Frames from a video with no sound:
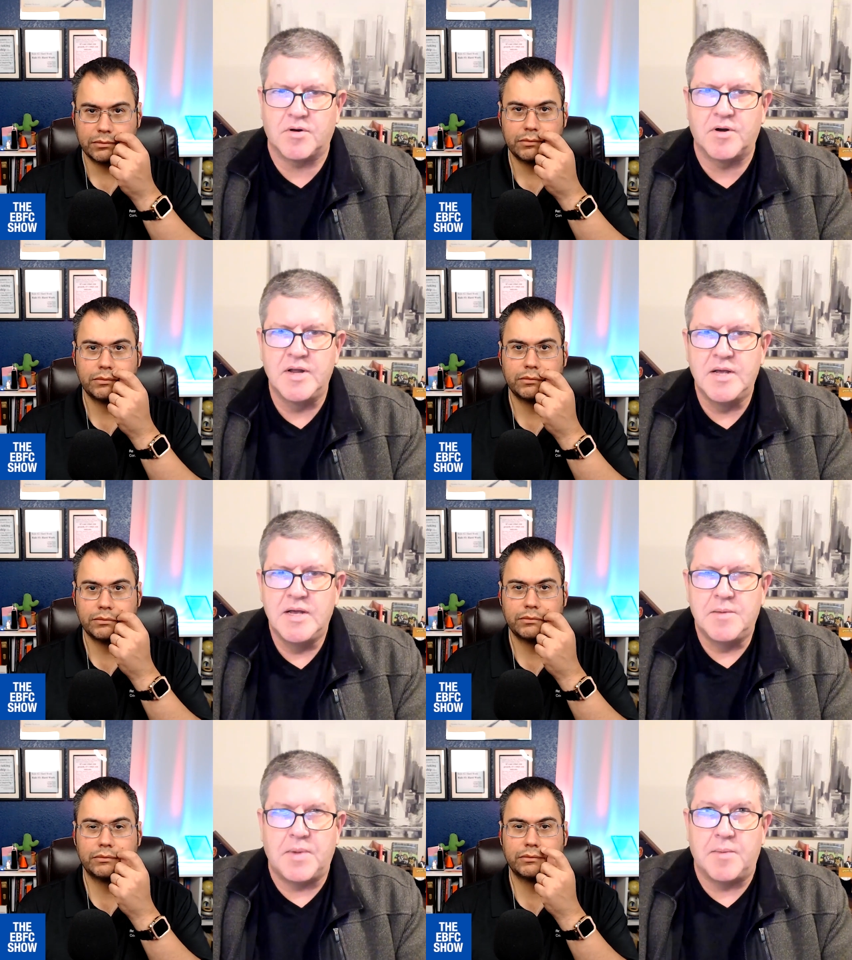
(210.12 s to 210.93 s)
Speaker 1: or
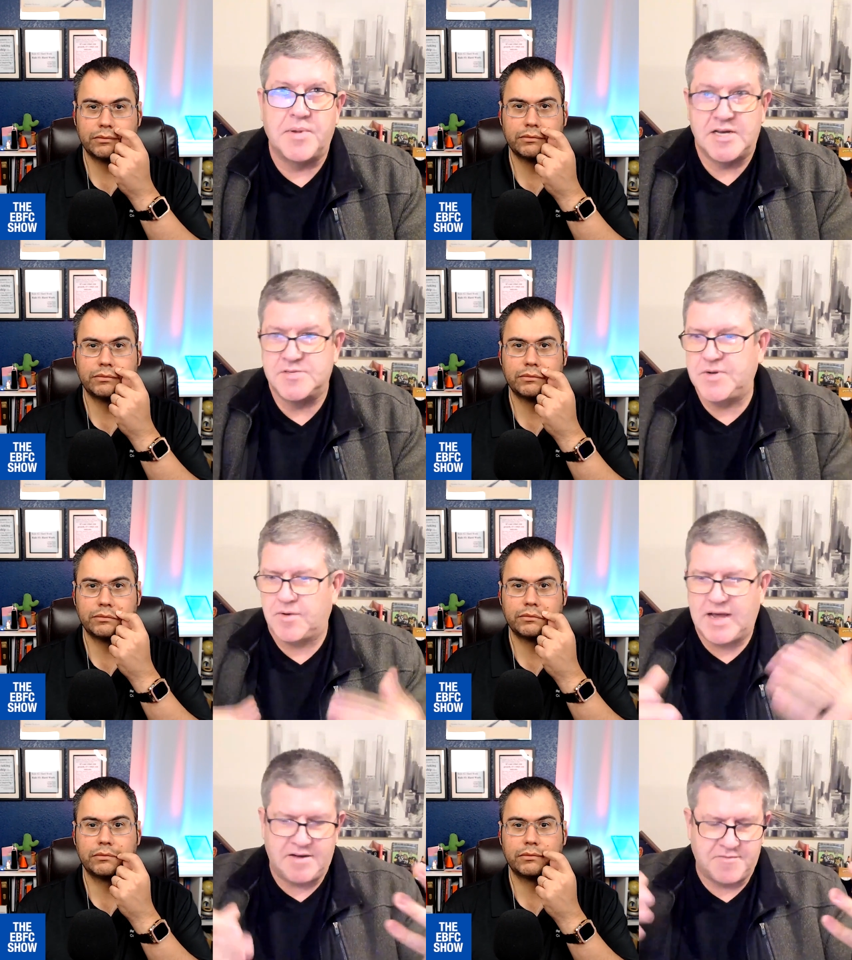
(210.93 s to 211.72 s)
uh, because we don't
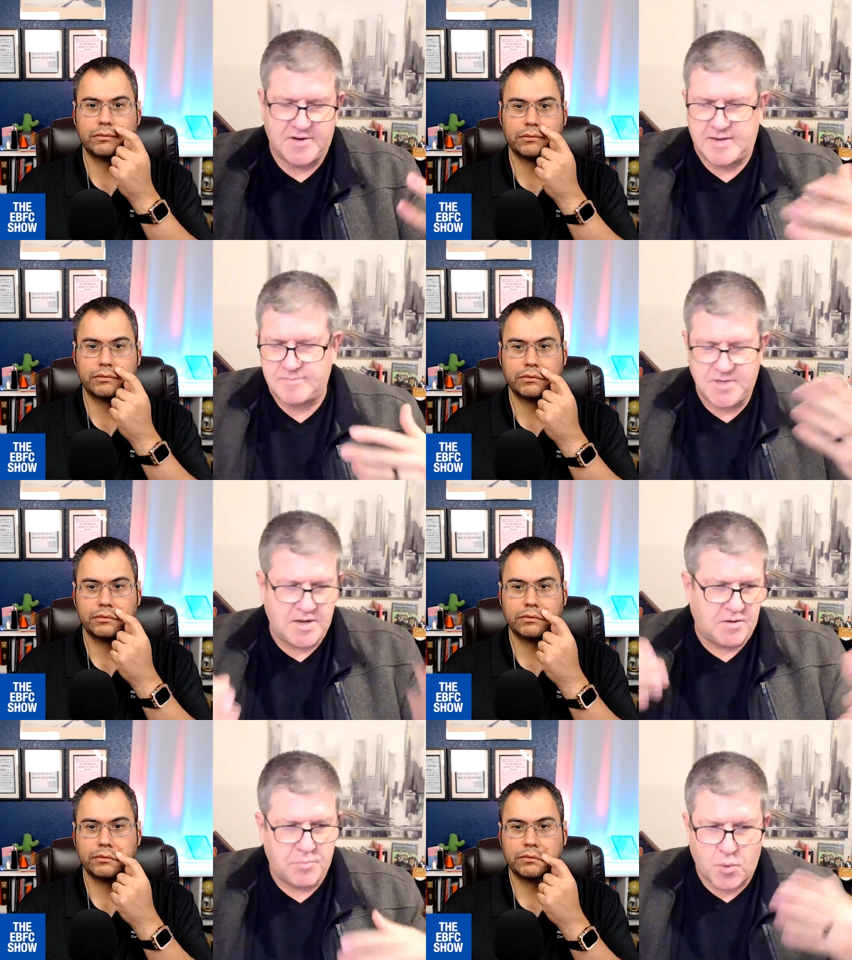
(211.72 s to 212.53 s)
have, um, you
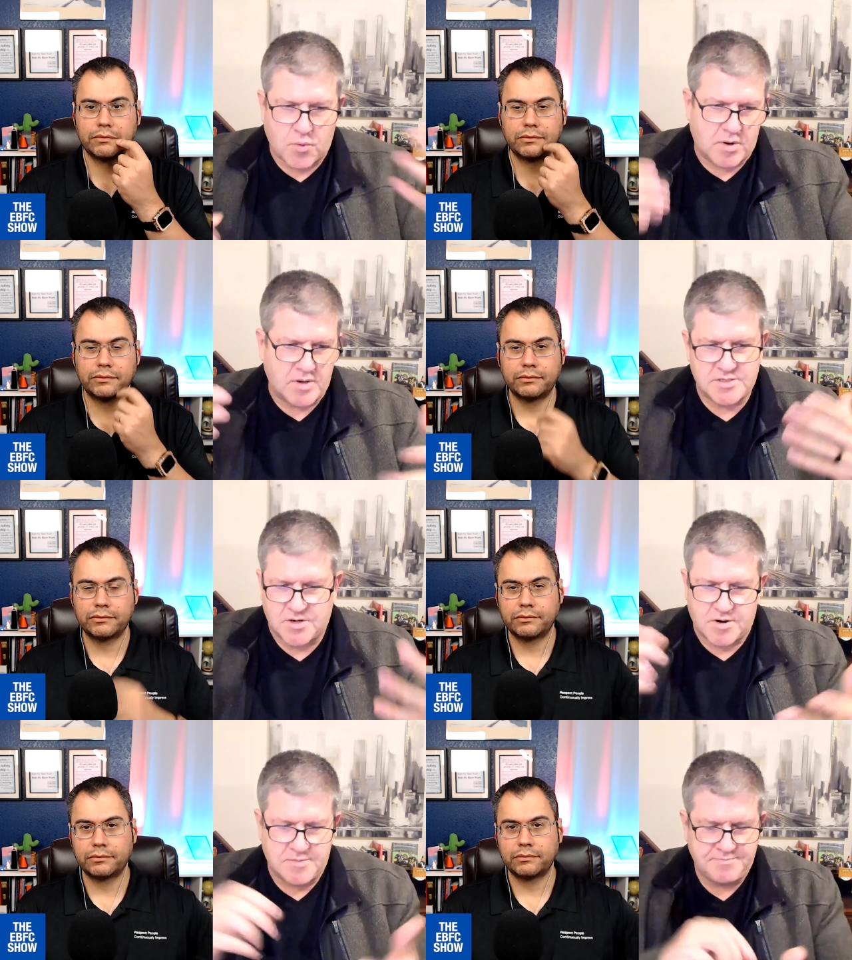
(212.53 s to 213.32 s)
know, boards
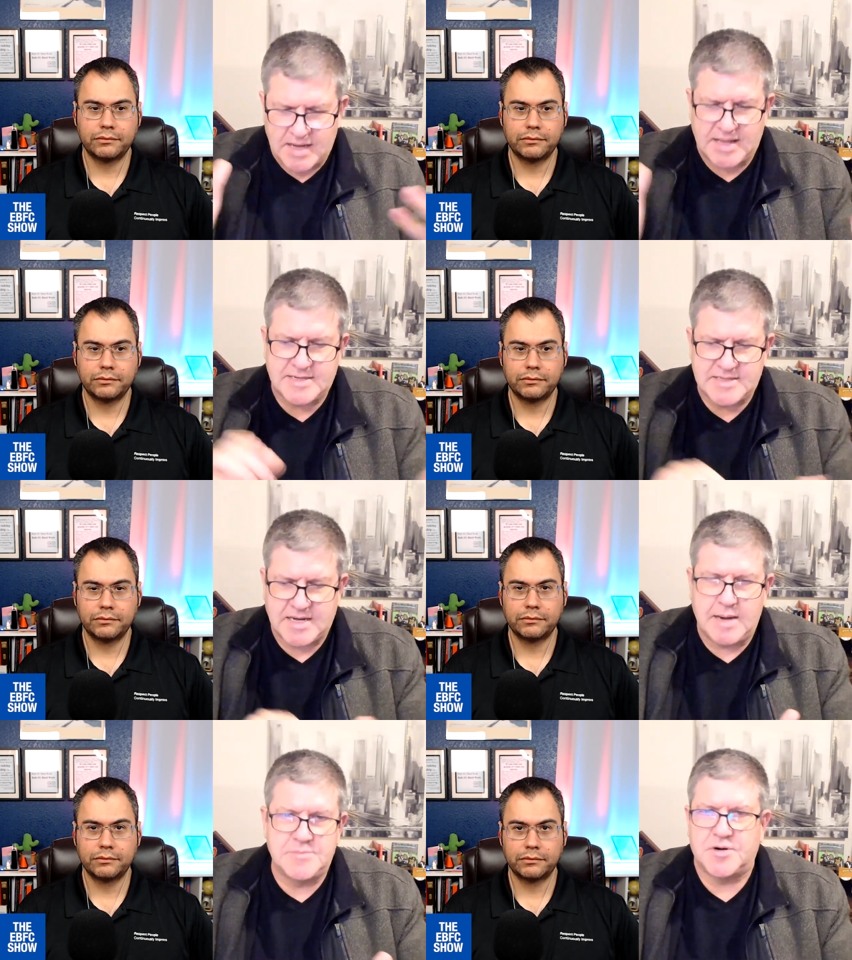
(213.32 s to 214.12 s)
or a lot of
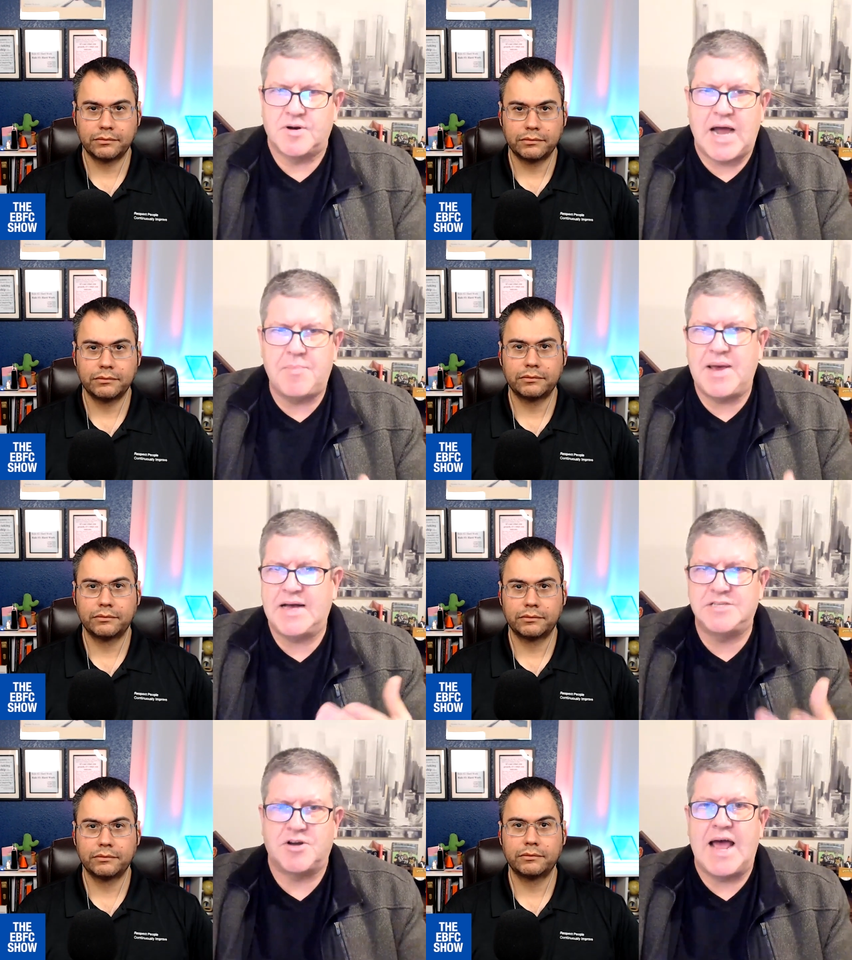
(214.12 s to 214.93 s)
times or
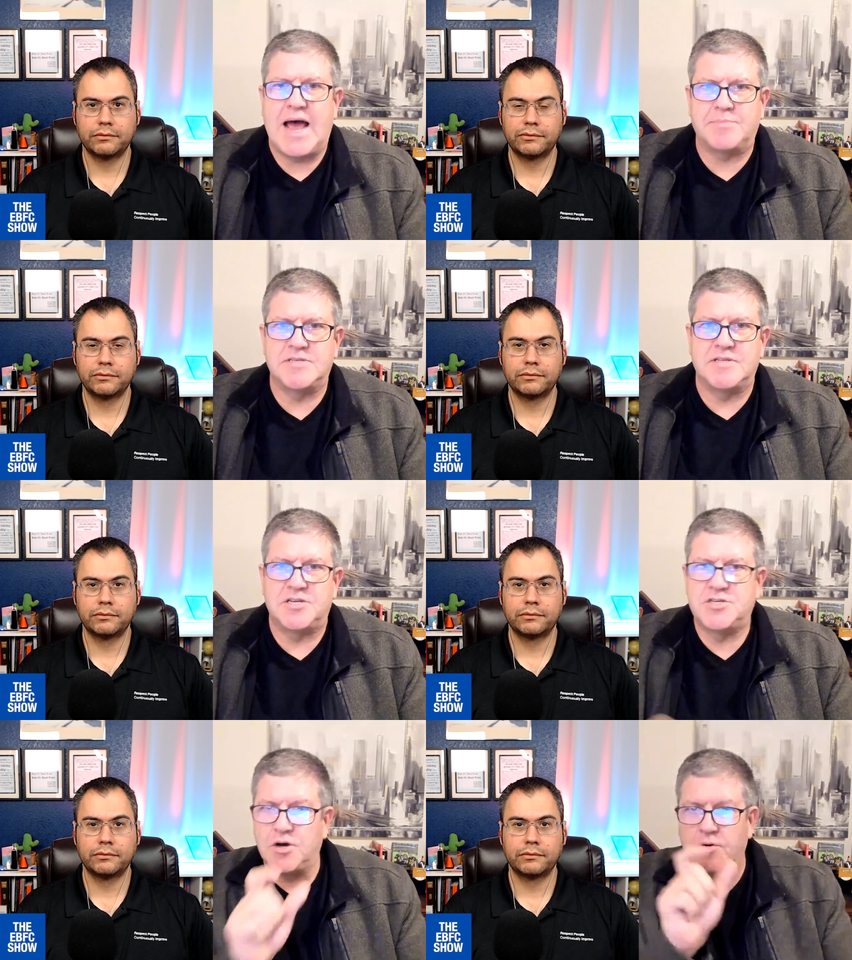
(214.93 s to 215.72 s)
iPads or apps that
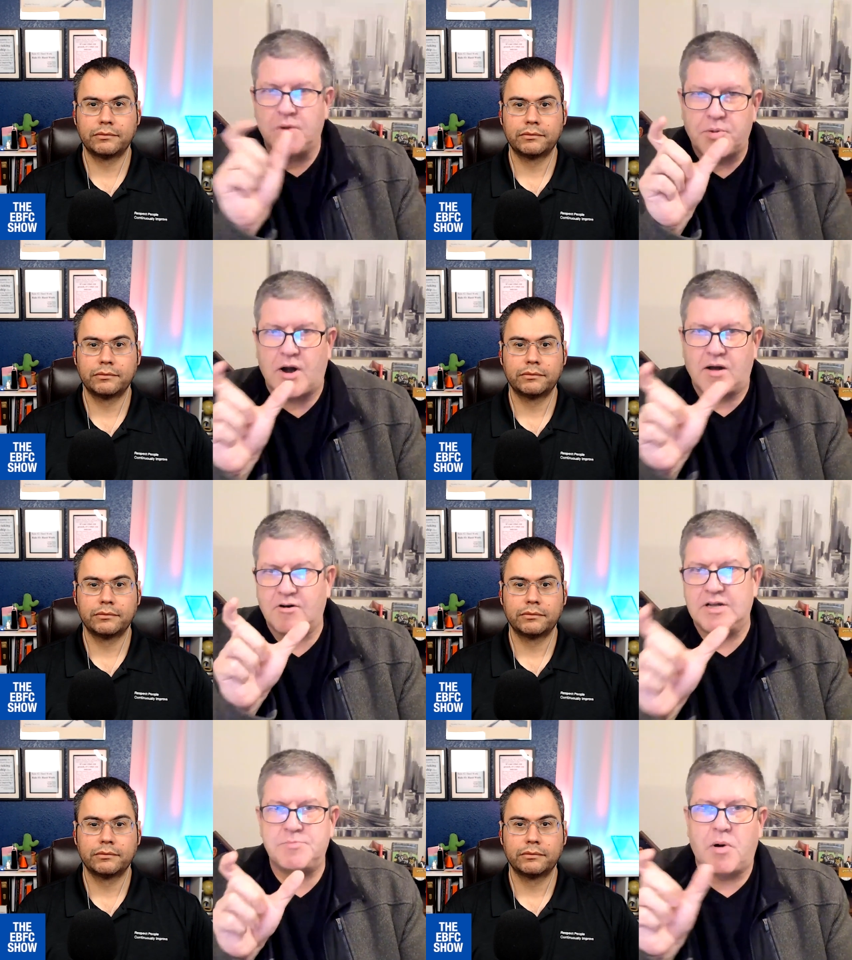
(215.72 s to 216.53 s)
show a
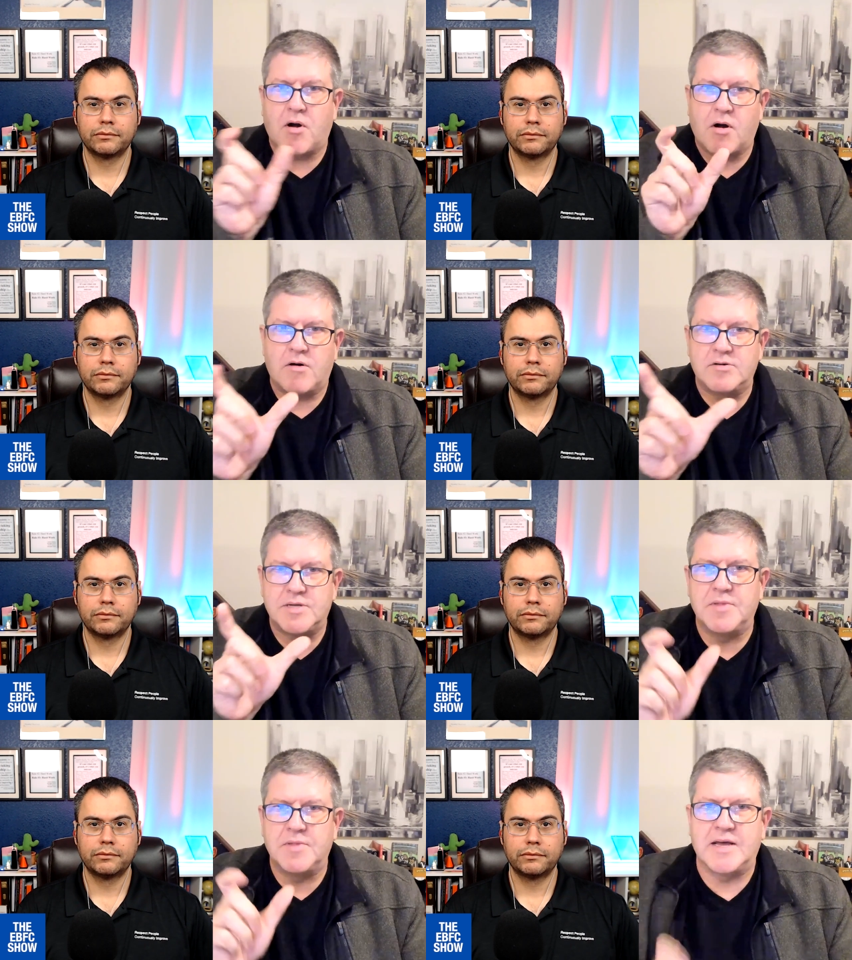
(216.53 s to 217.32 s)
progress bar or
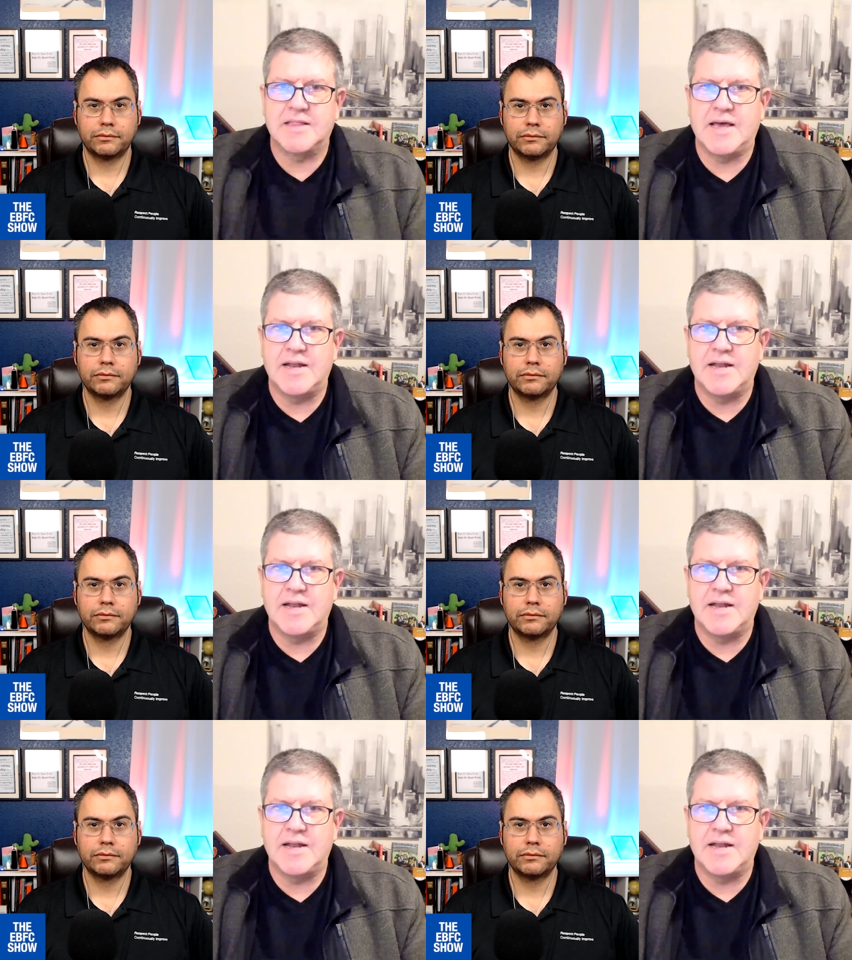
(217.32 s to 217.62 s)
something like that.